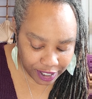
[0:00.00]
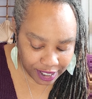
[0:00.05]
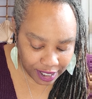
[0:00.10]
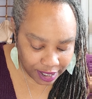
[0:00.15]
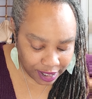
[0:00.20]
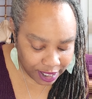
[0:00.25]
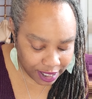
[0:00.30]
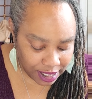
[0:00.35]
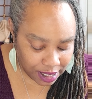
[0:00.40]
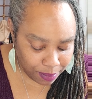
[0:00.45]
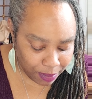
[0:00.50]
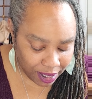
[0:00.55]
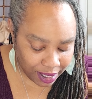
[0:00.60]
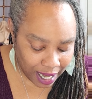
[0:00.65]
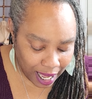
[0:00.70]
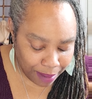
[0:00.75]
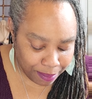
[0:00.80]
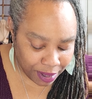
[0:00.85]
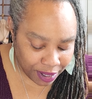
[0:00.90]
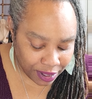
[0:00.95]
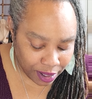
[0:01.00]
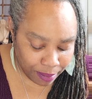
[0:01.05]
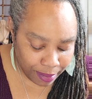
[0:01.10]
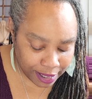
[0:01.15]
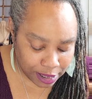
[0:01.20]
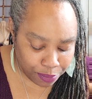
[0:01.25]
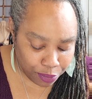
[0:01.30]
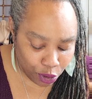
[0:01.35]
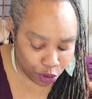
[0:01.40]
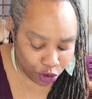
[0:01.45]
then this may not be the
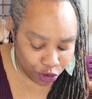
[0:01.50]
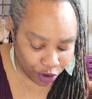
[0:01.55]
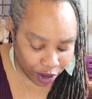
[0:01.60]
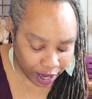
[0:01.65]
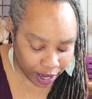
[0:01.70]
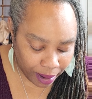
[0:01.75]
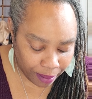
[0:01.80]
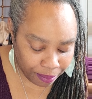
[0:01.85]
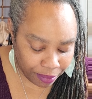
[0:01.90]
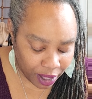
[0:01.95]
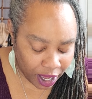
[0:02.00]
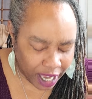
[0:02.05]
best program.